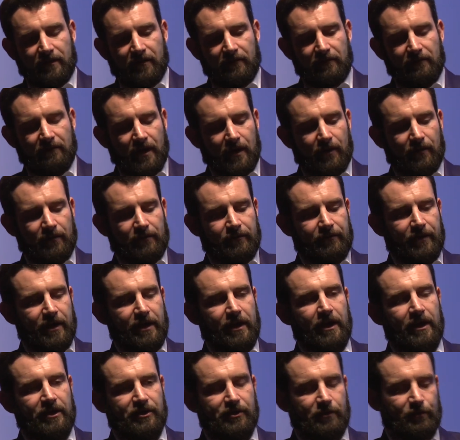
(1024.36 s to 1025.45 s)
around
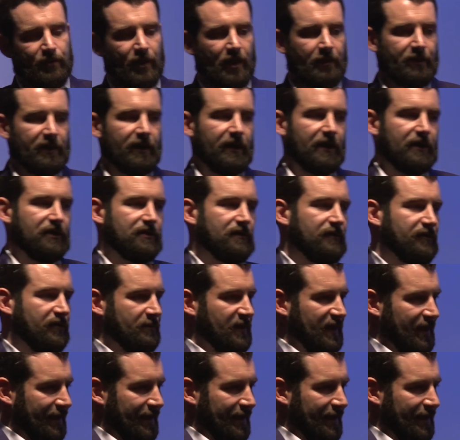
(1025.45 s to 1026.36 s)
radiation propagation from the